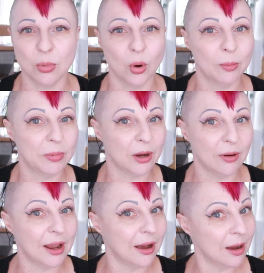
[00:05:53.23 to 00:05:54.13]
Port
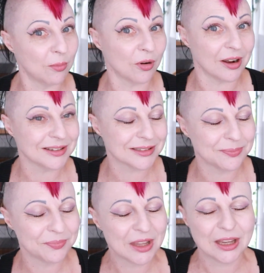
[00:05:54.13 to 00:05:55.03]
Pirie Art Prize,
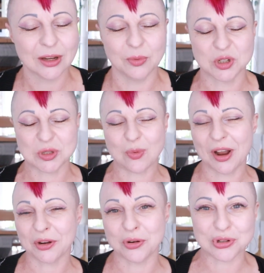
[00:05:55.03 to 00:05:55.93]
which was
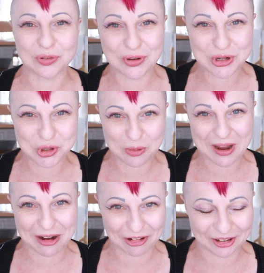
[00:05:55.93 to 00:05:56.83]
quite controversial
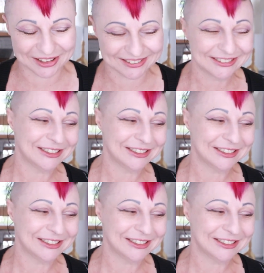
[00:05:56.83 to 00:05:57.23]
apparently.